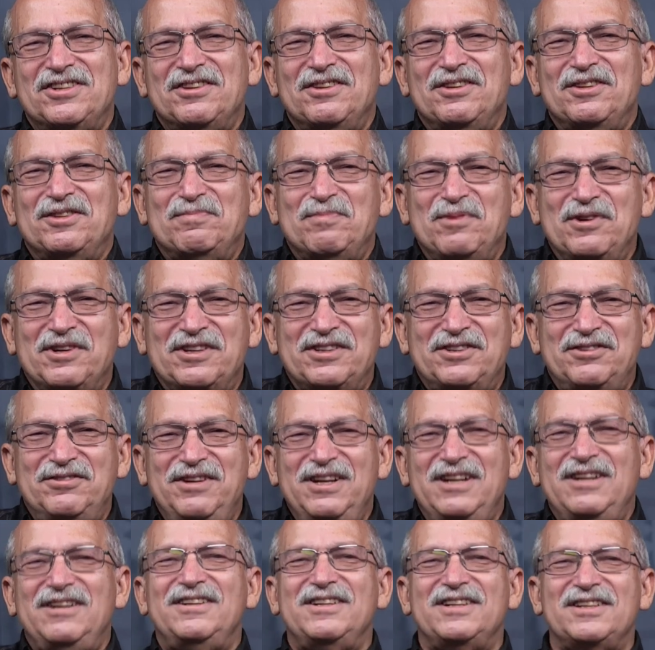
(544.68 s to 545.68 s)
of this book
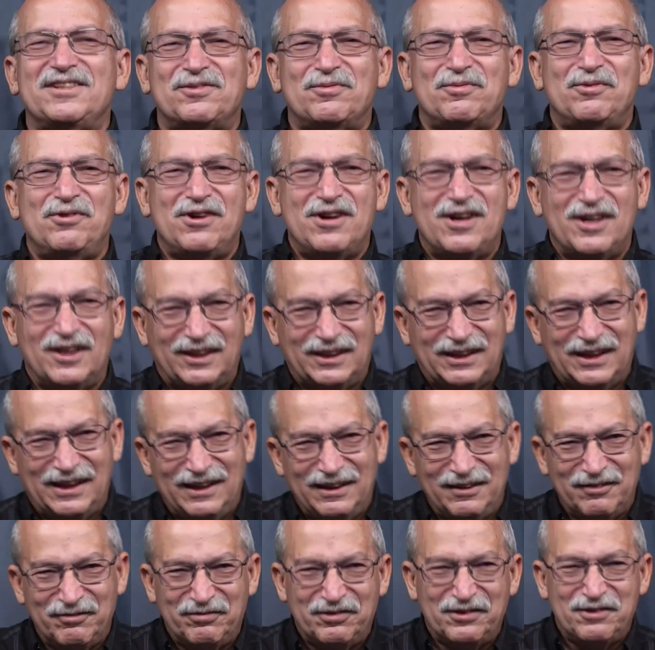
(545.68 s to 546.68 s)
treated his work.
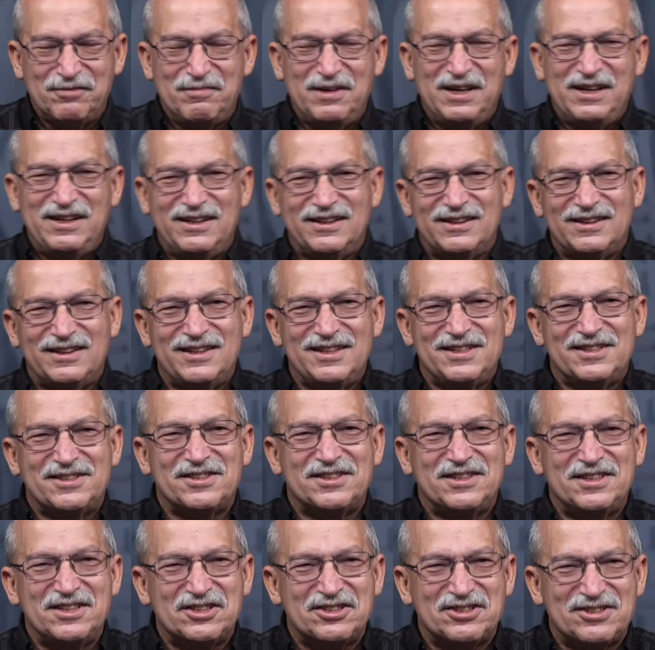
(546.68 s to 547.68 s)
And for many of these
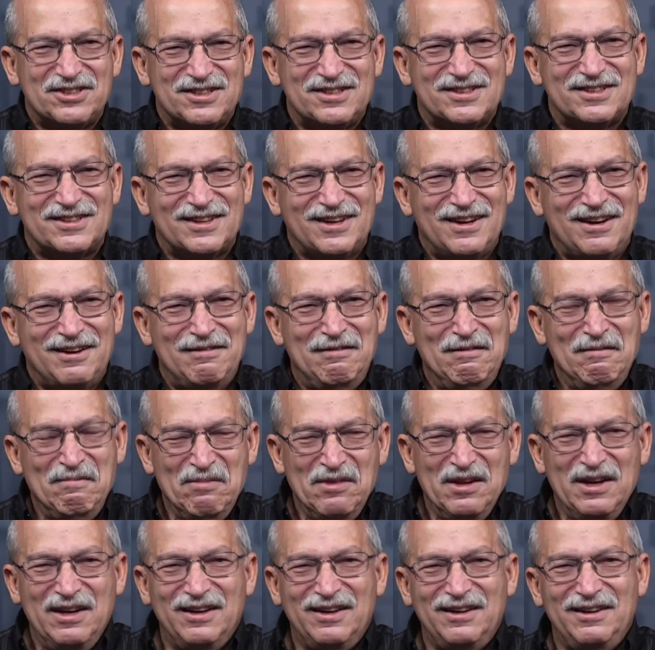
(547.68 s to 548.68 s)
editions, uh,
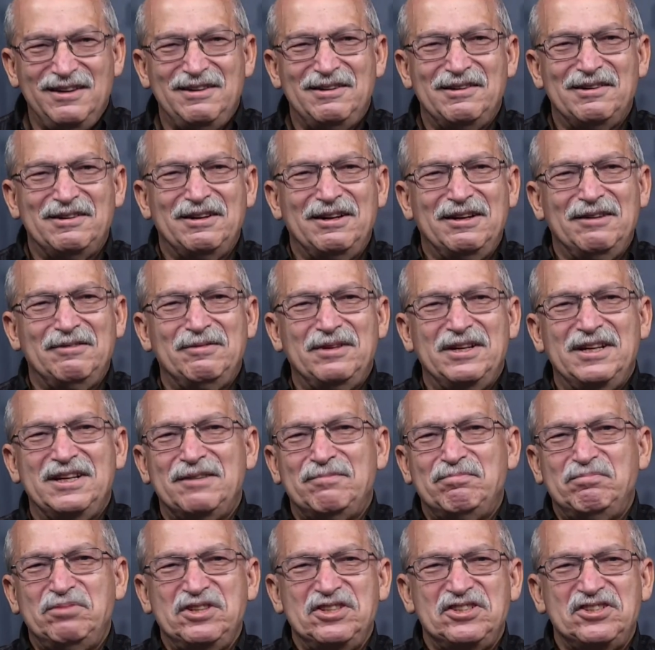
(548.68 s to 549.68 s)
uh,
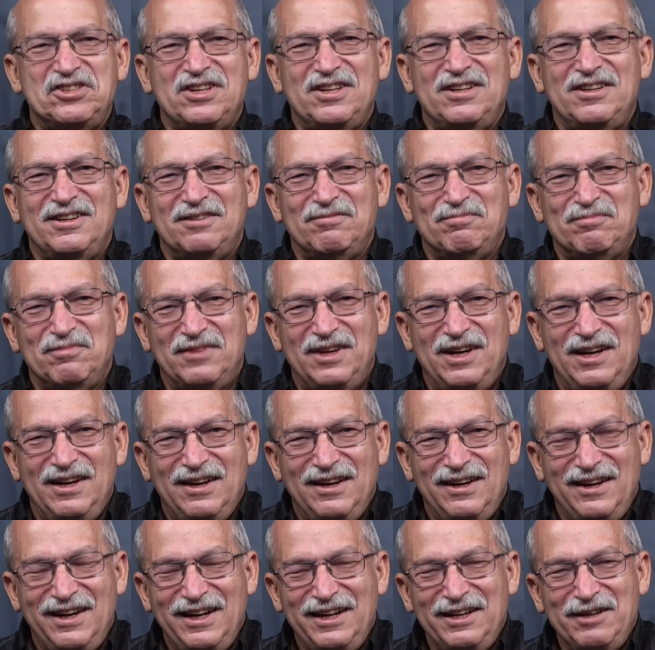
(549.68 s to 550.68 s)
that preceded
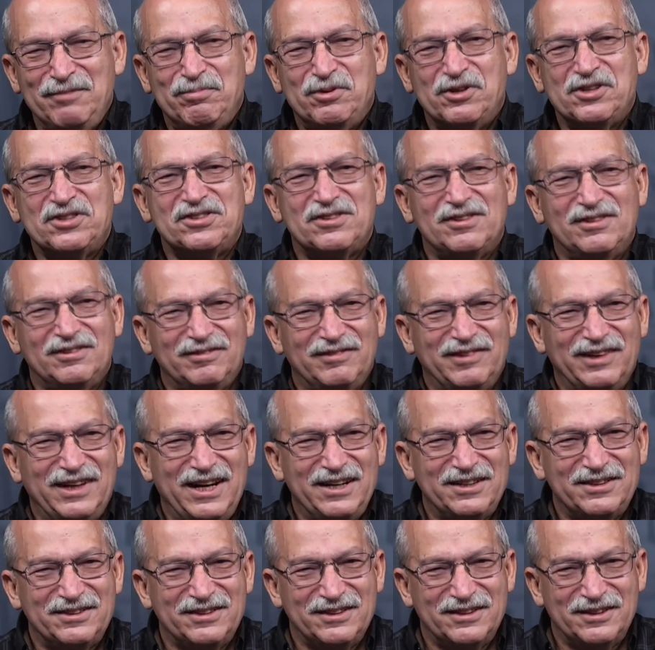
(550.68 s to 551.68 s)
any personal
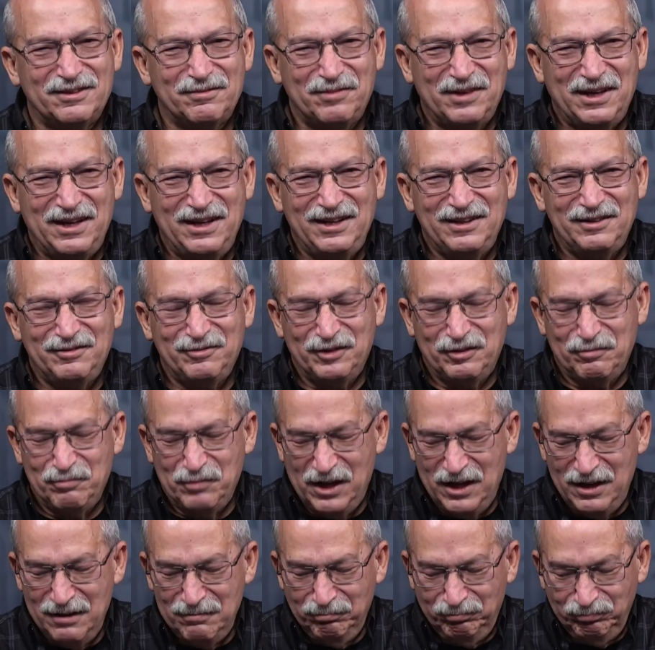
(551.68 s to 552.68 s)
relationship I had with
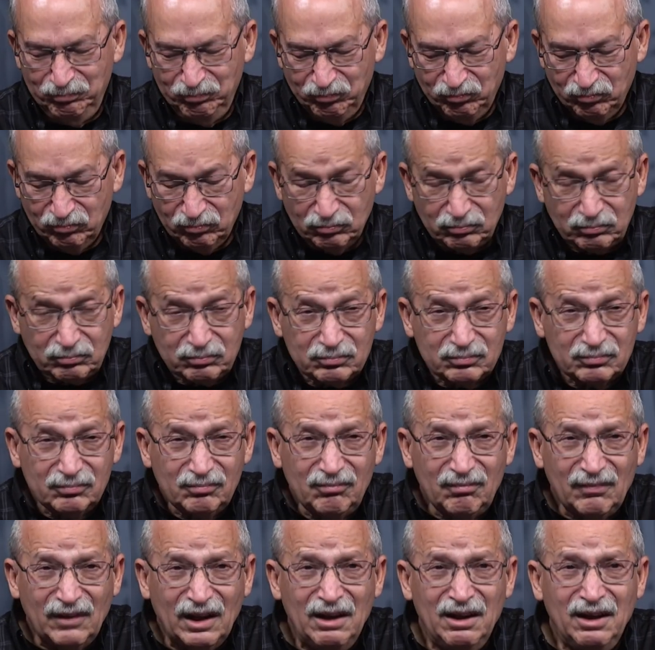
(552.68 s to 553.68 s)
Bob.
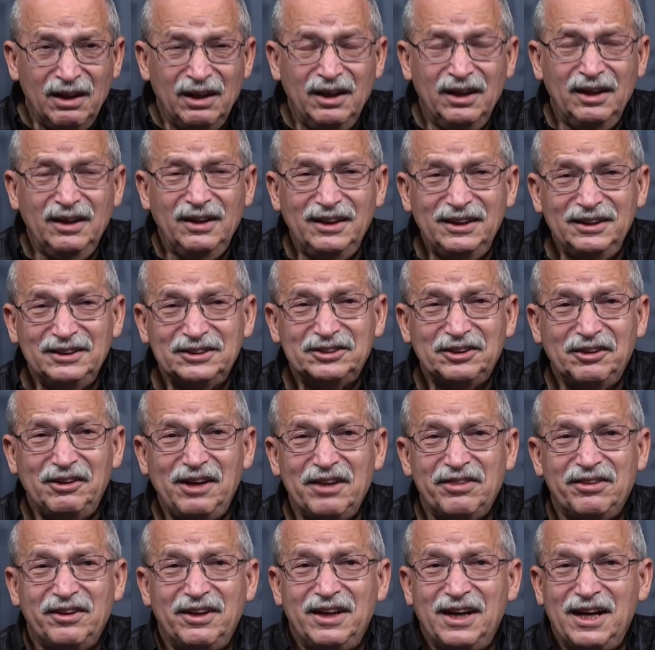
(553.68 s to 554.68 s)
And so
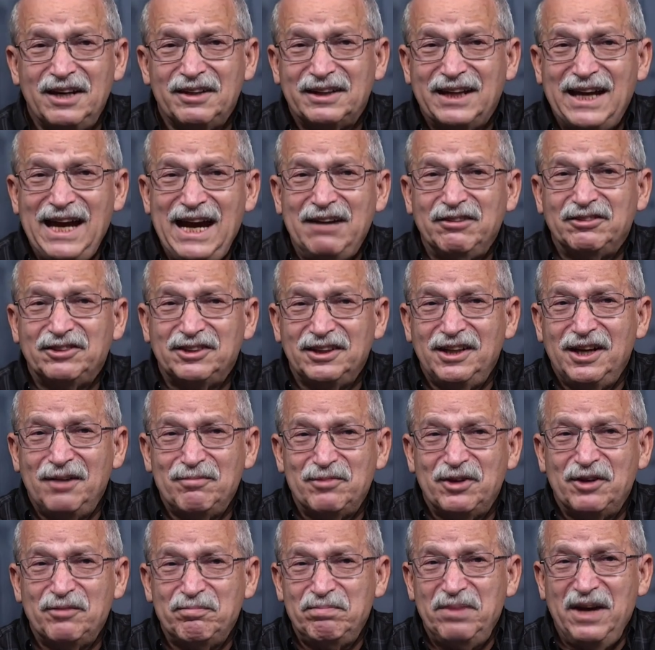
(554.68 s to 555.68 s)
I thought I'd count the
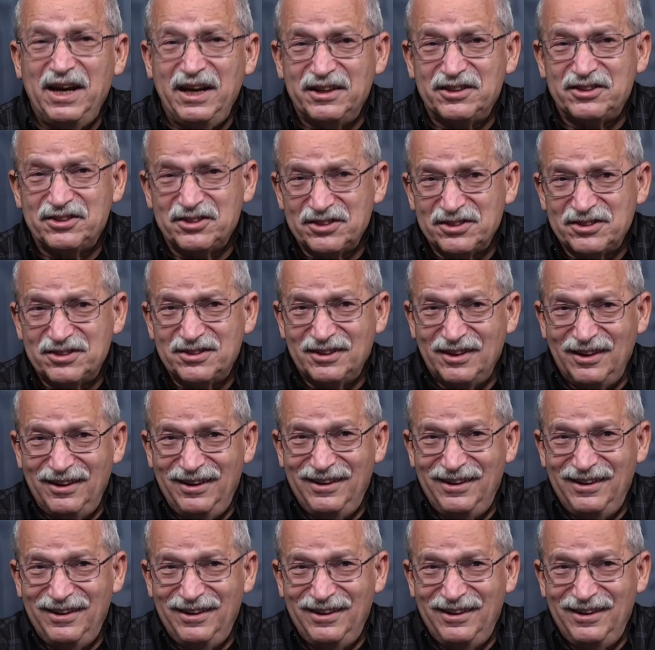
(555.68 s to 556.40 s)
number of pages